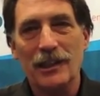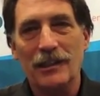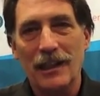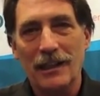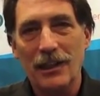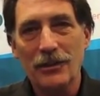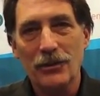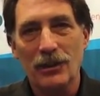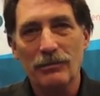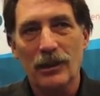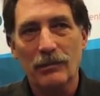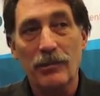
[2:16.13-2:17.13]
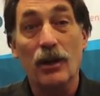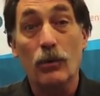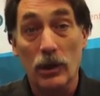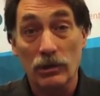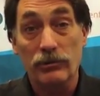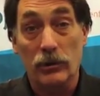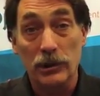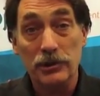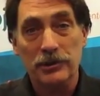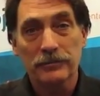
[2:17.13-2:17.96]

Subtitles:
done they need to build a better workforce.